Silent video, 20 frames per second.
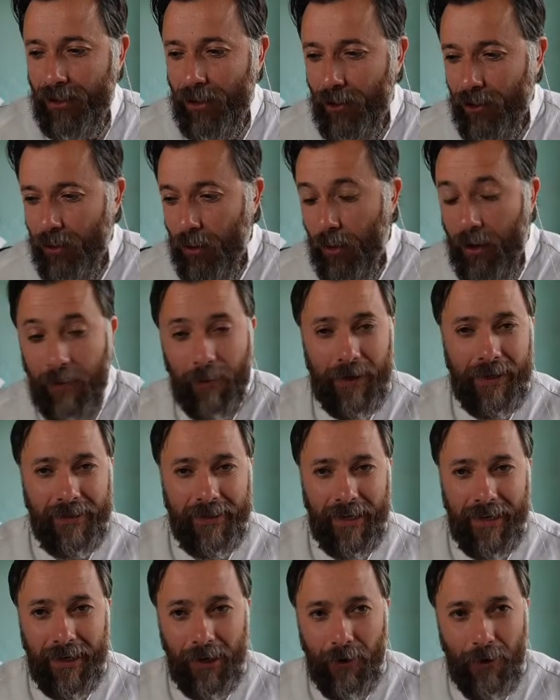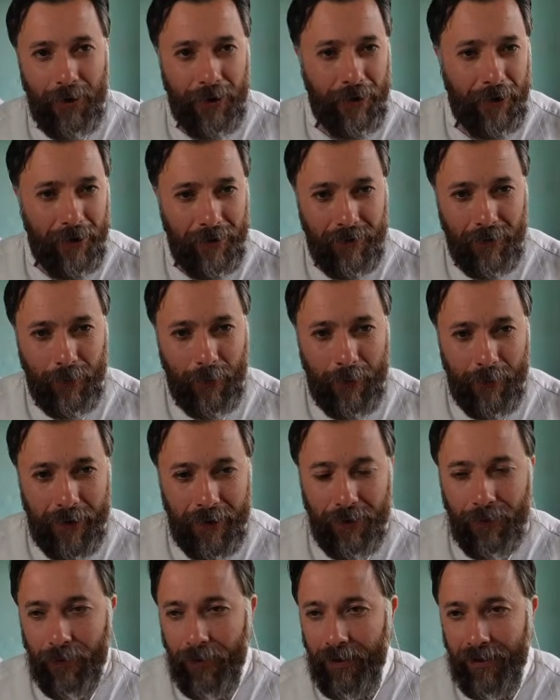So it will take longer, we
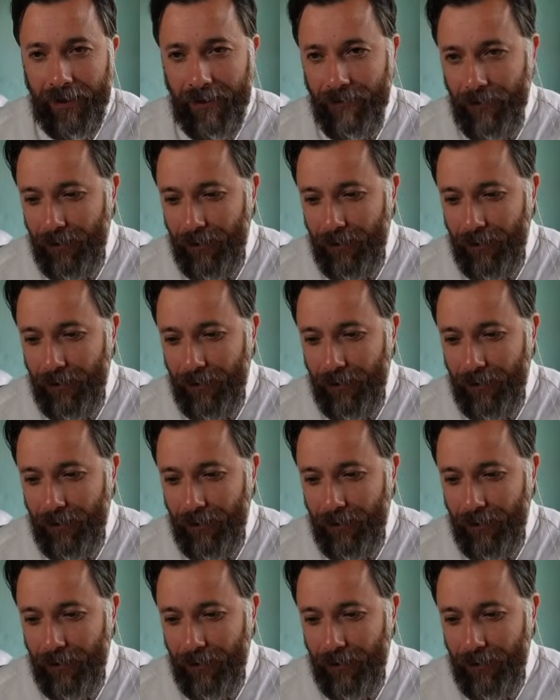will do it.